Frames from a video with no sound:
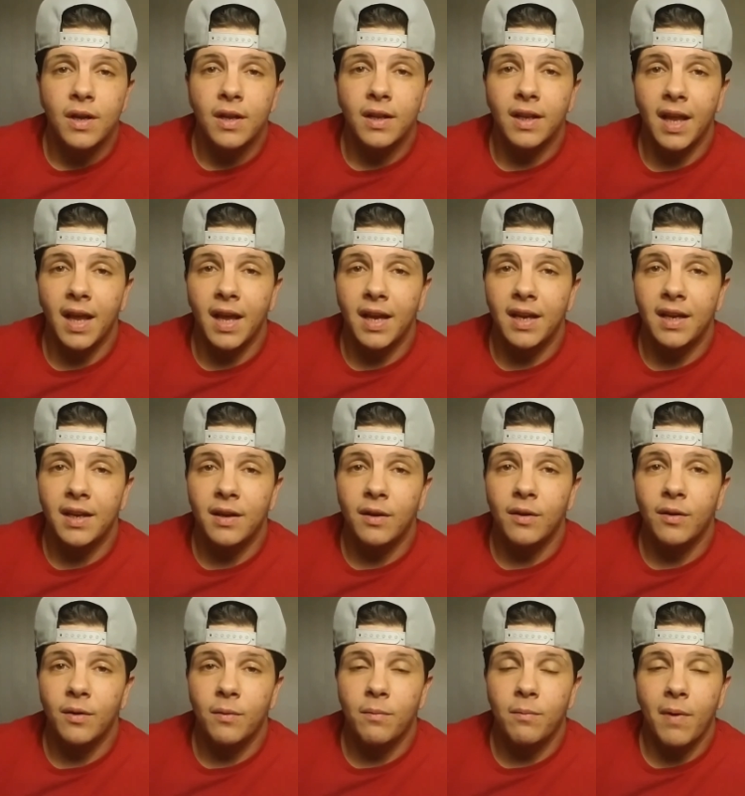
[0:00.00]
like
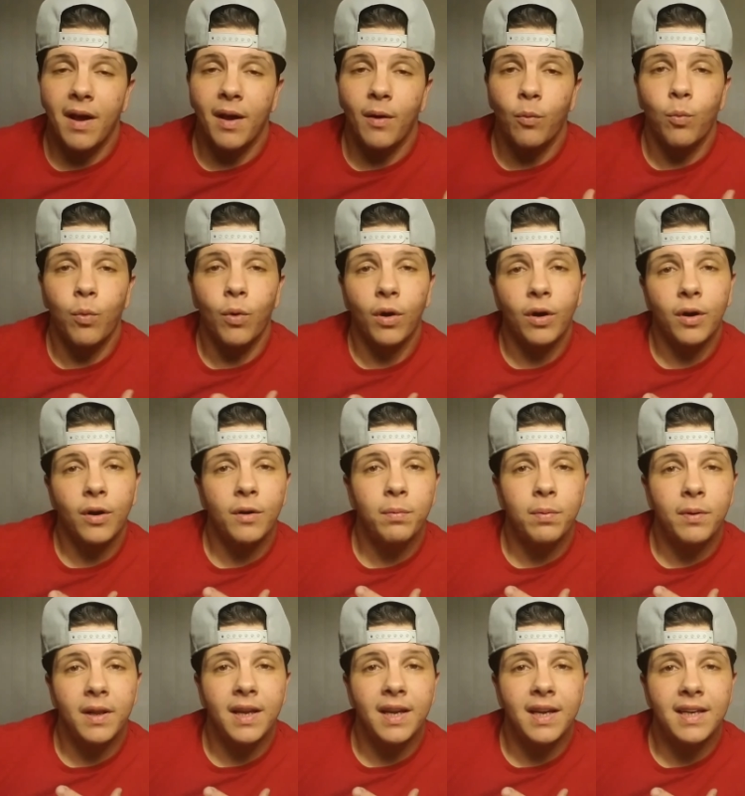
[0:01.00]
my
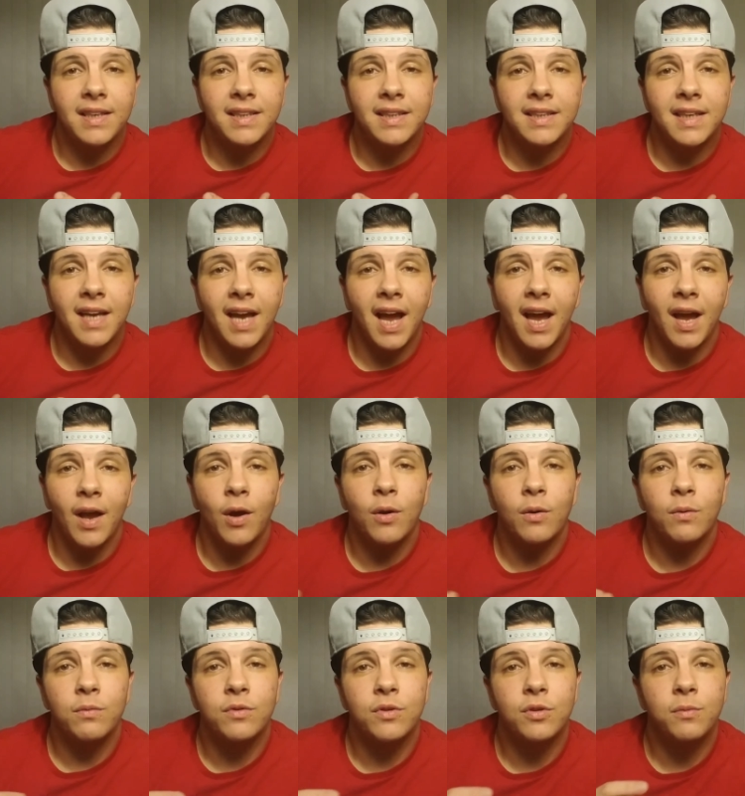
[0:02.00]
workplace, I
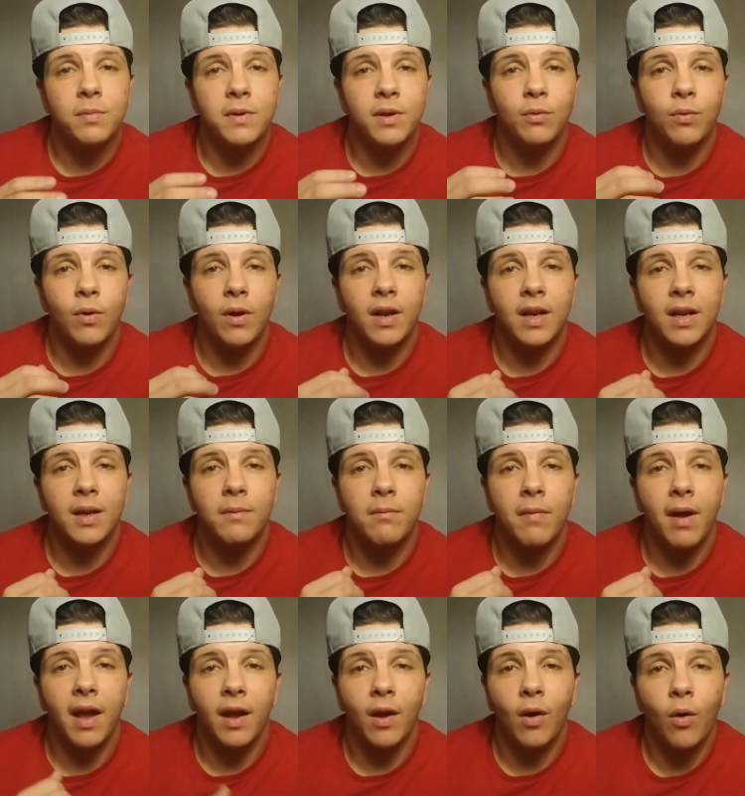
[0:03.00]
hope to be running
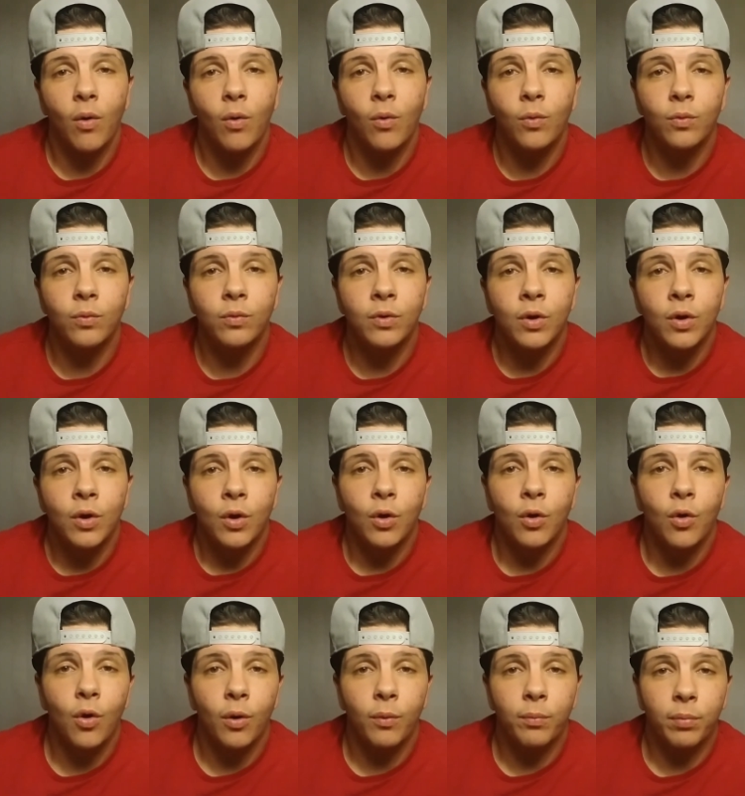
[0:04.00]
my own
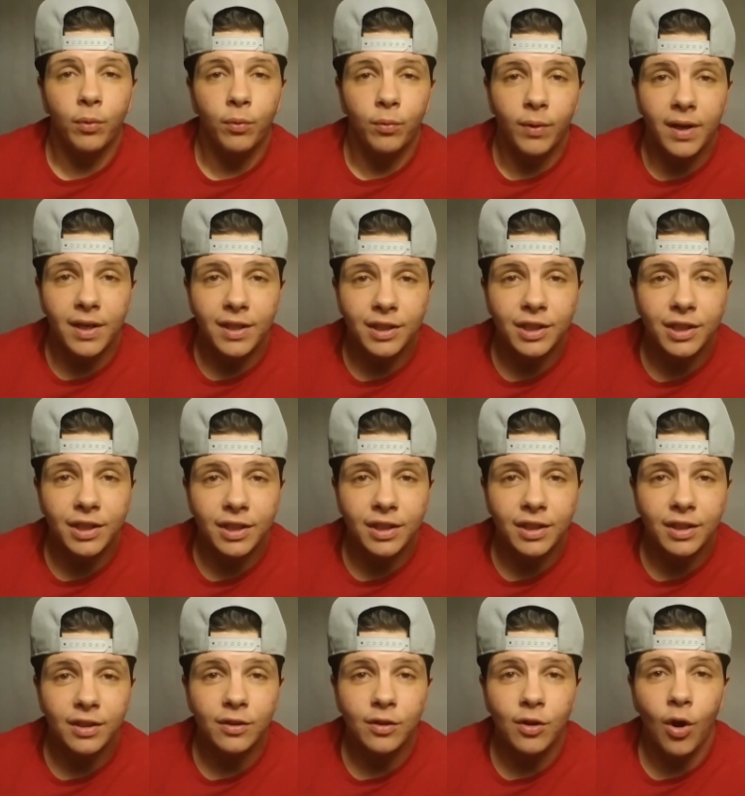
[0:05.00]

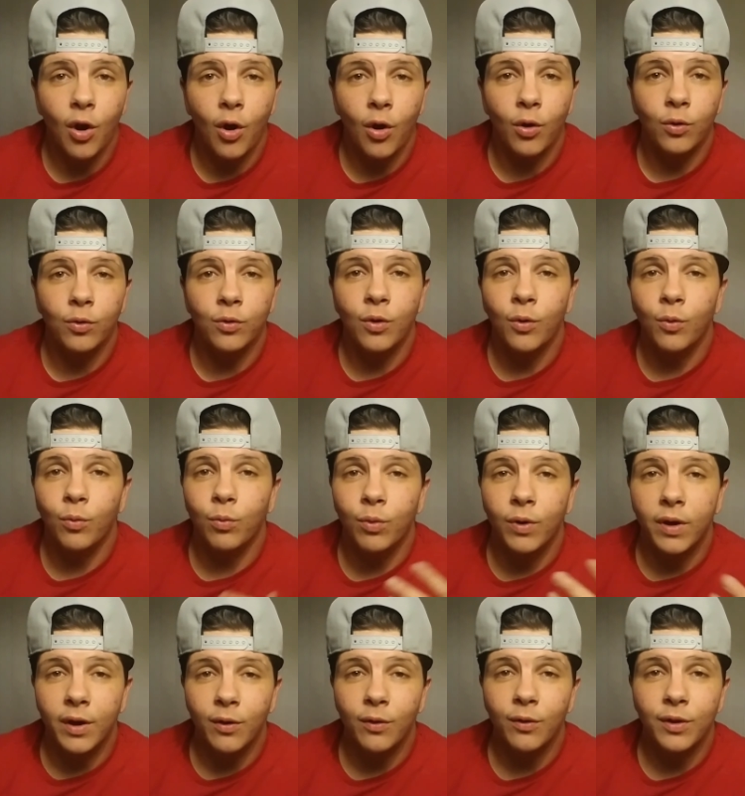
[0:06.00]
corporation called
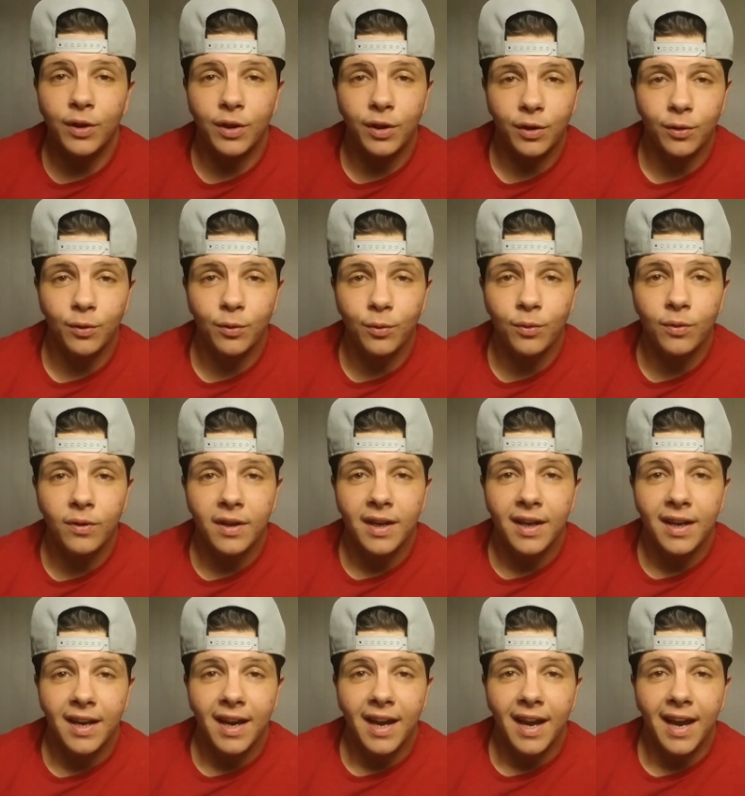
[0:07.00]
Real You,
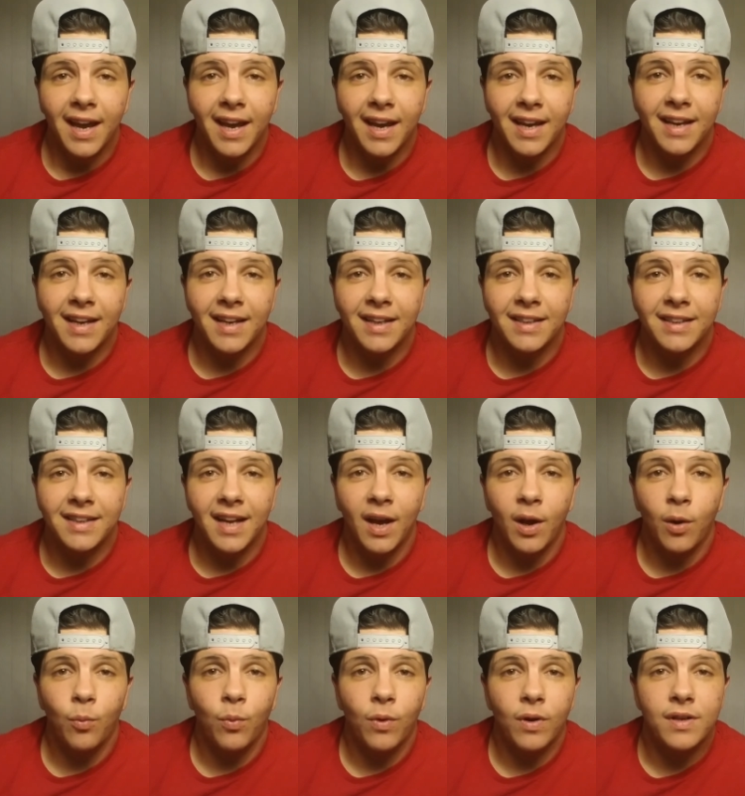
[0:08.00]
and I
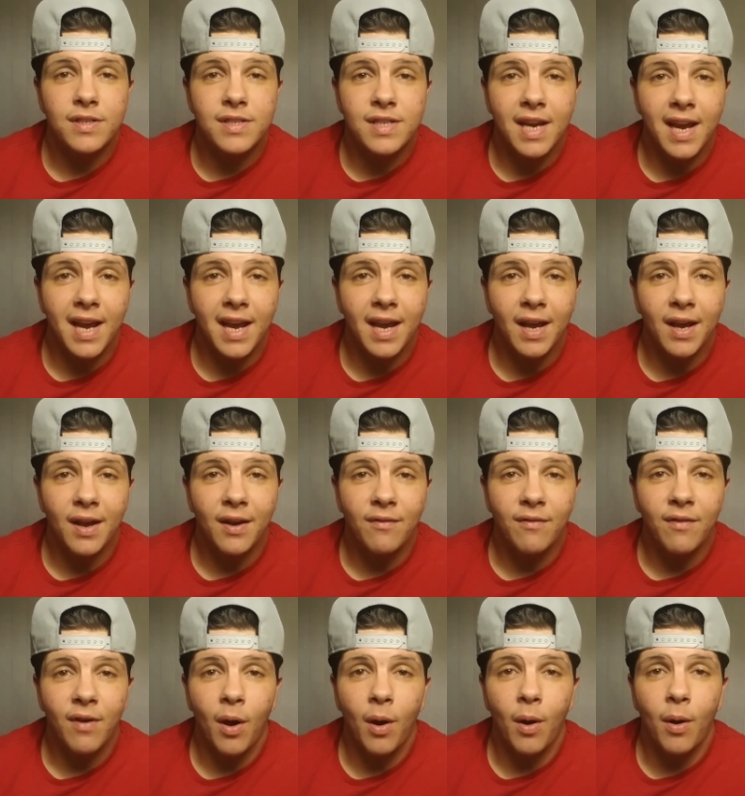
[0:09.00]
want to have
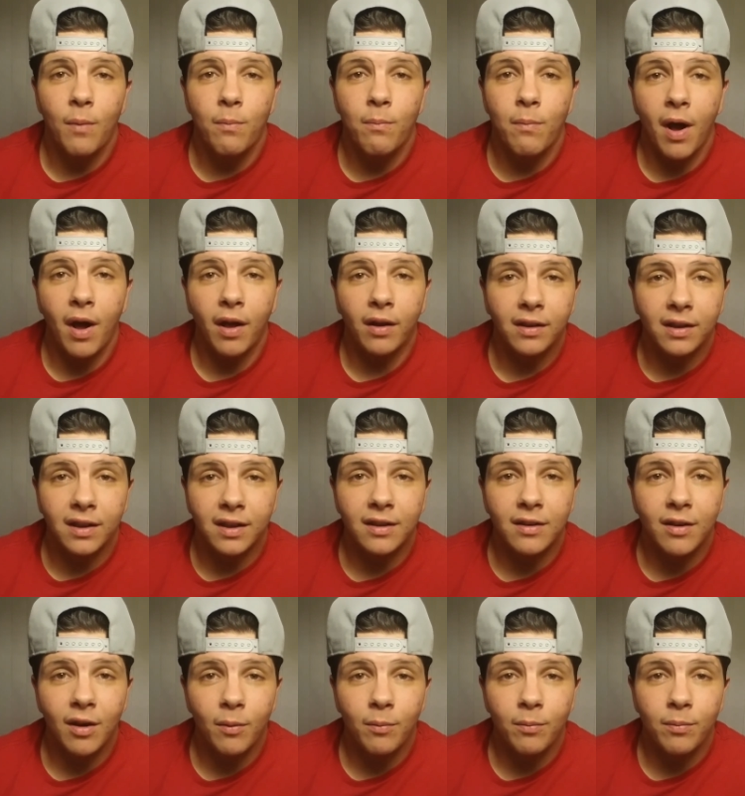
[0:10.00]
a modeling
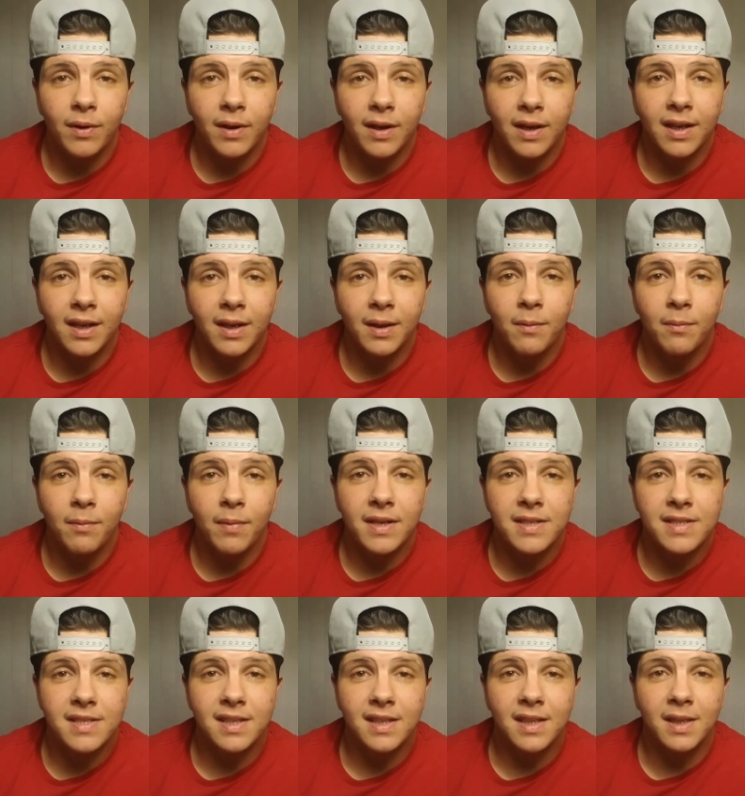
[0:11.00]
company,
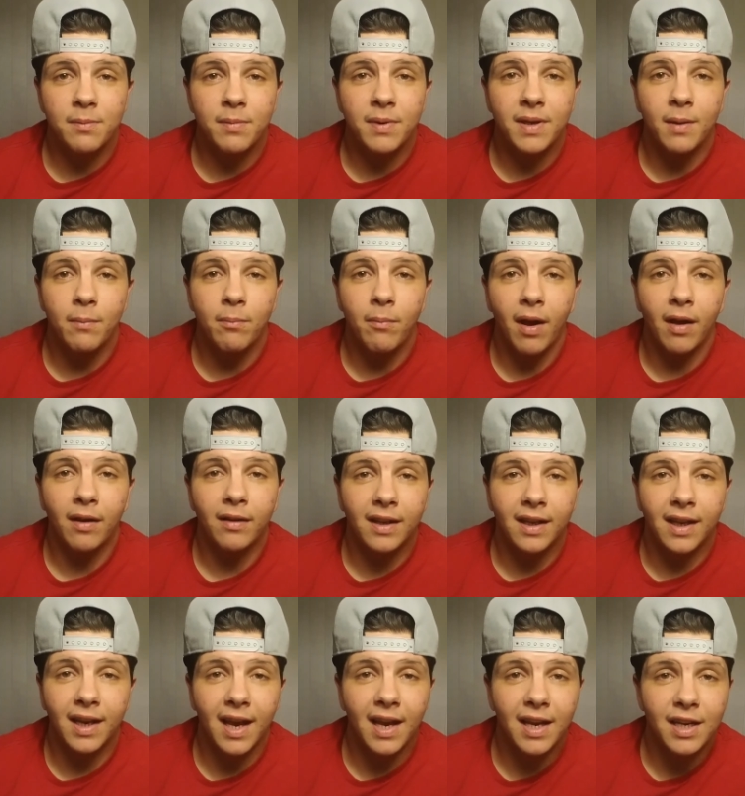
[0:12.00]
basically be a
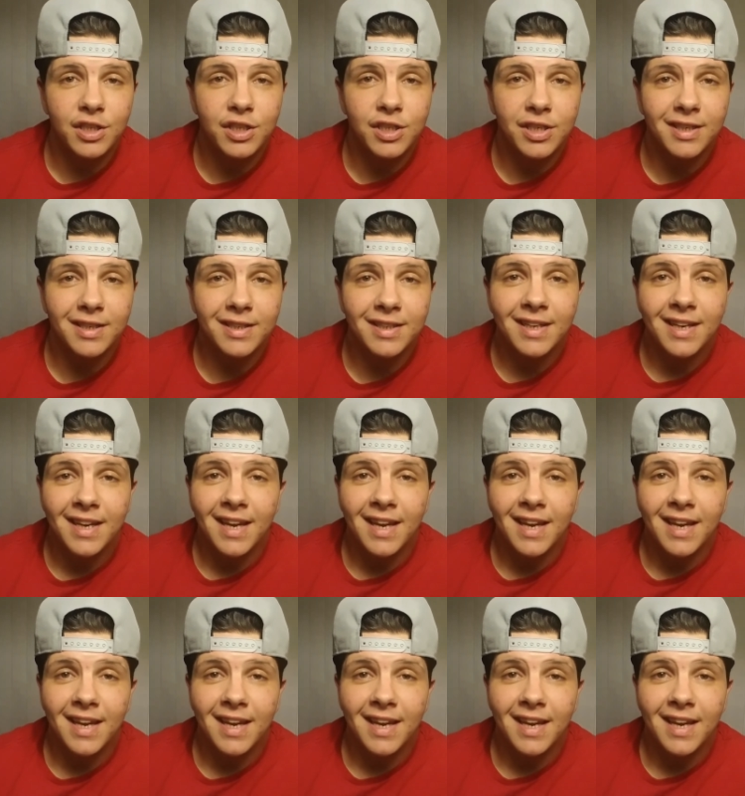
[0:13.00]
modeling agent,